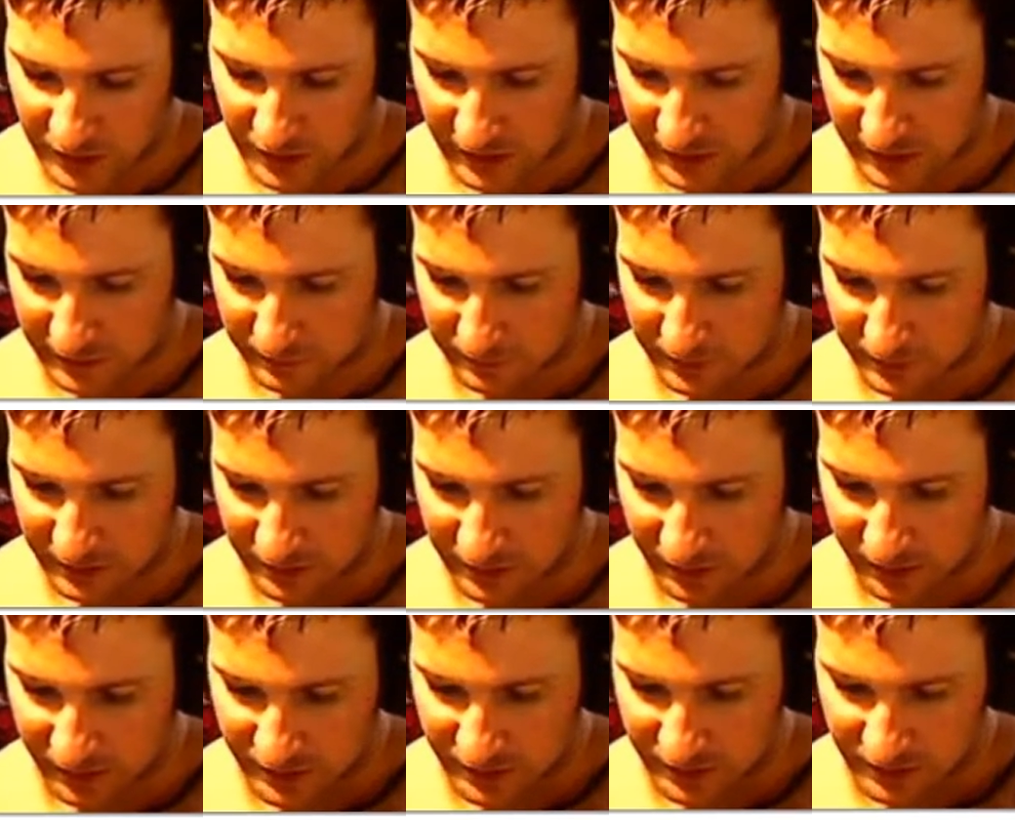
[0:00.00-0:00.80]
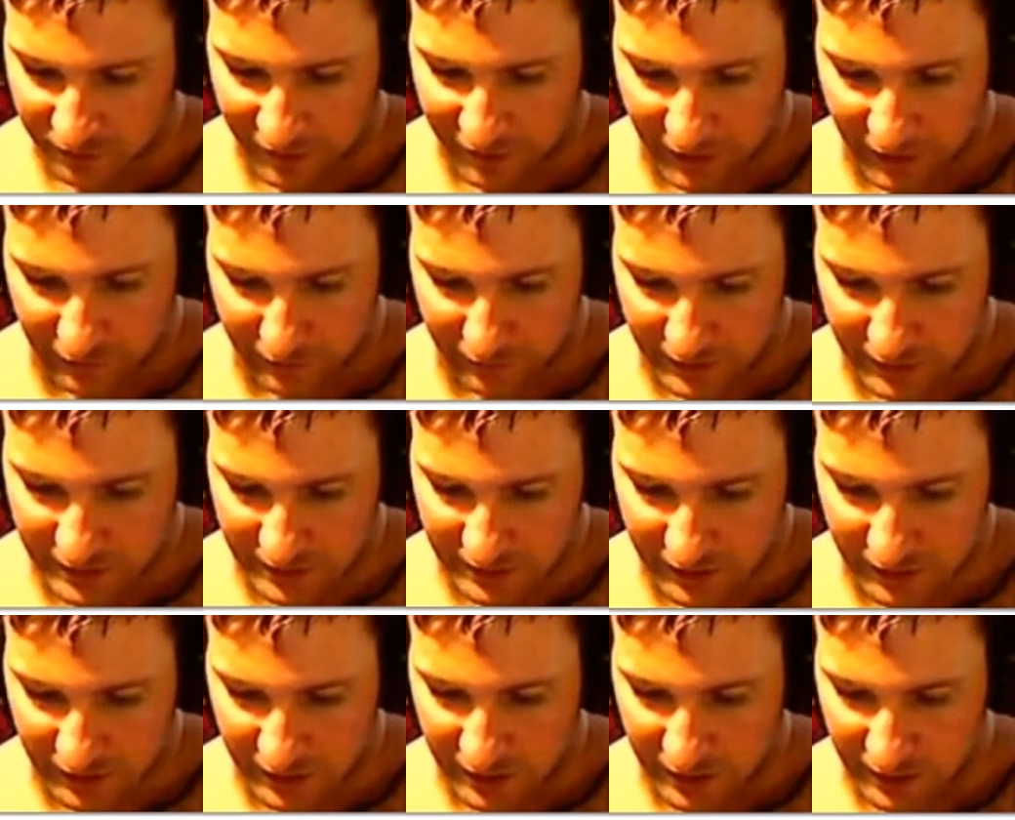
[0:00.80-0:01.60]
take him because of that
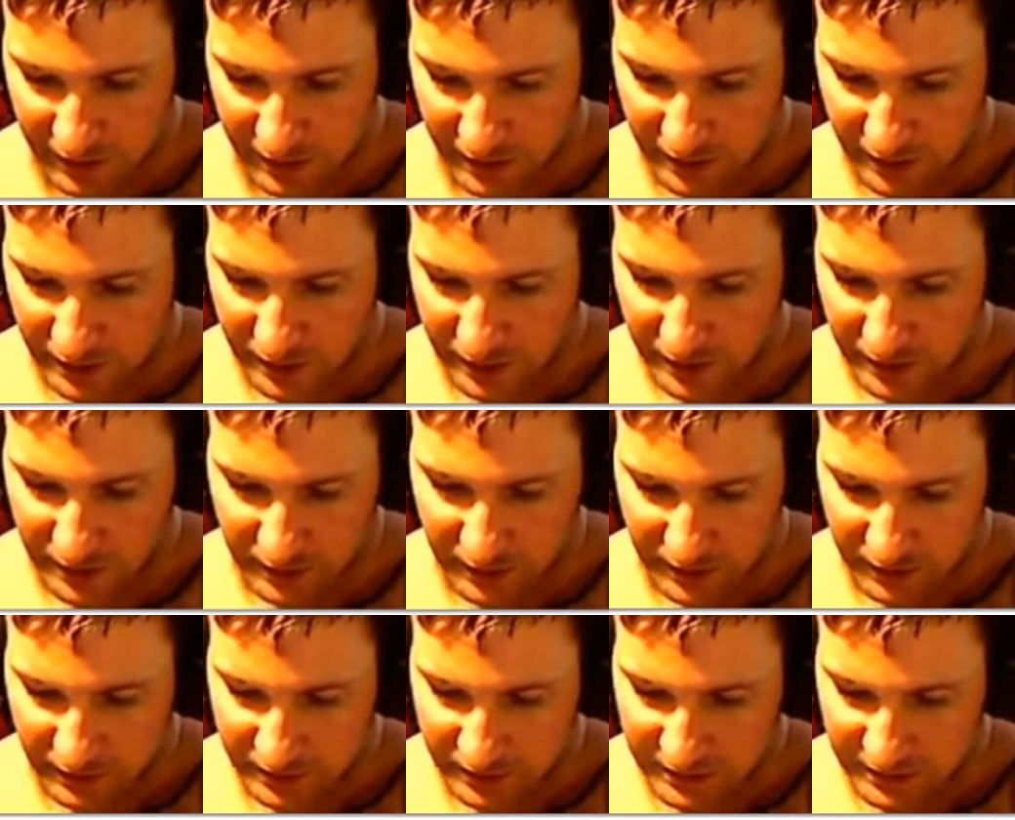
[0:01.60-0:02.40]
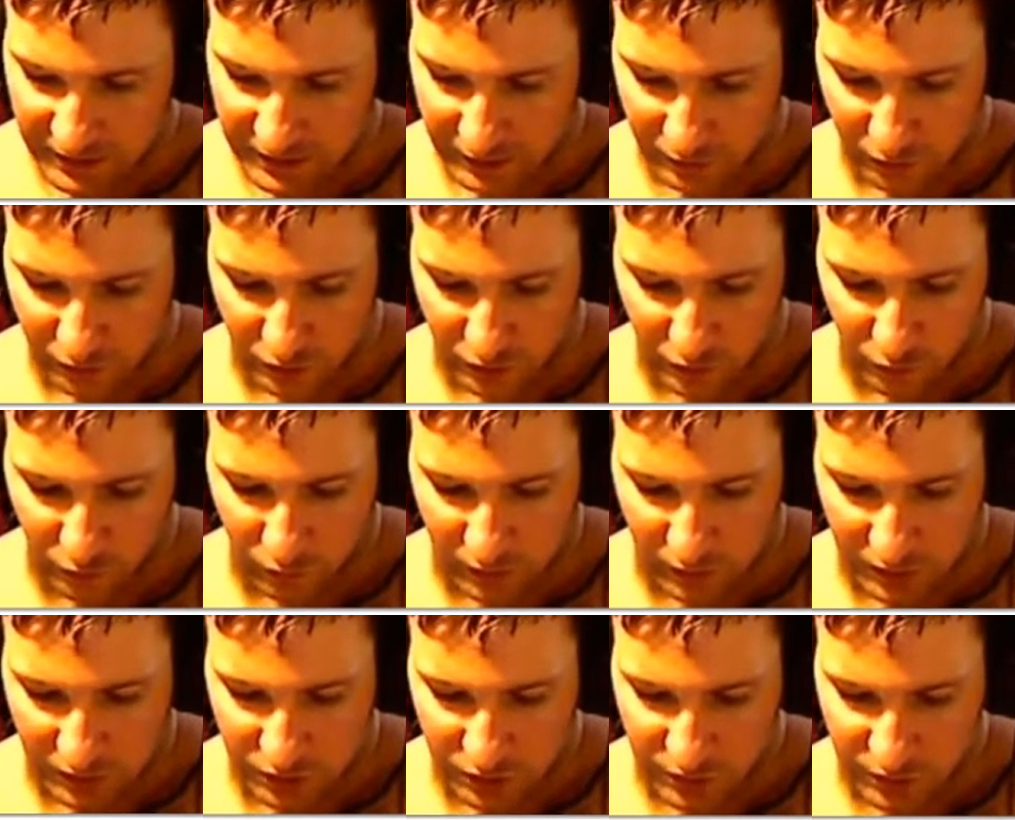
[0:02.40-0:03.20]
reason. Let's take a look at
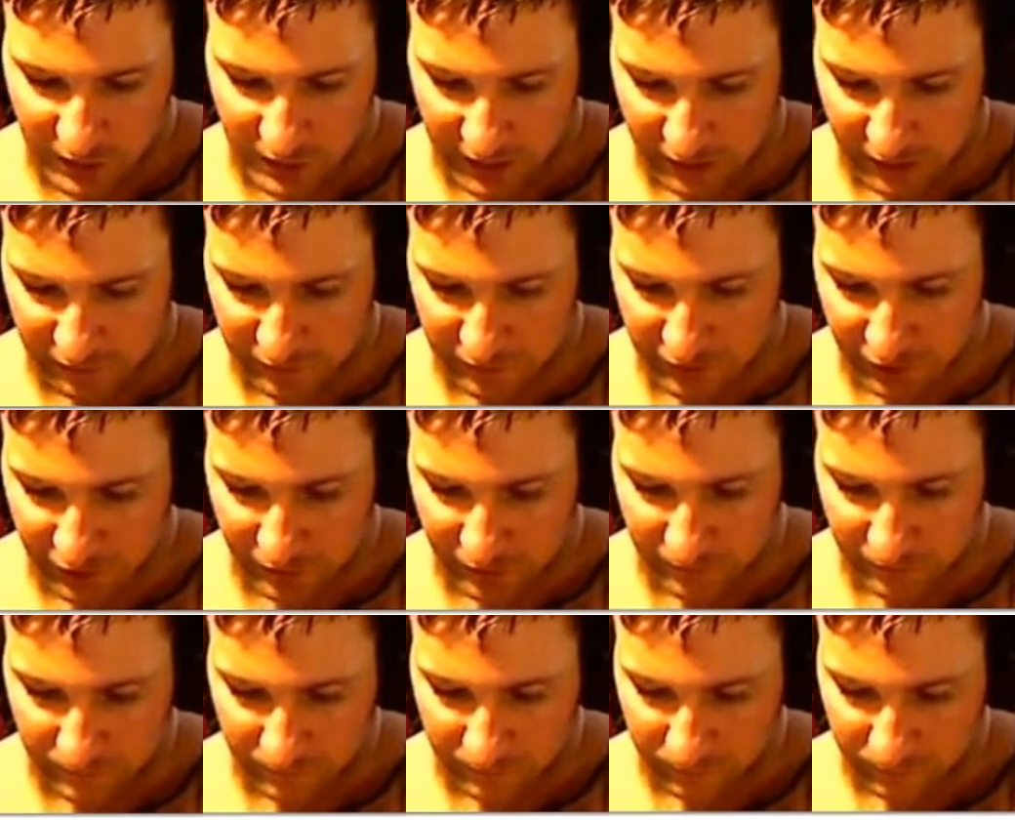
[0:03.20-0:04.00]
what else we have here.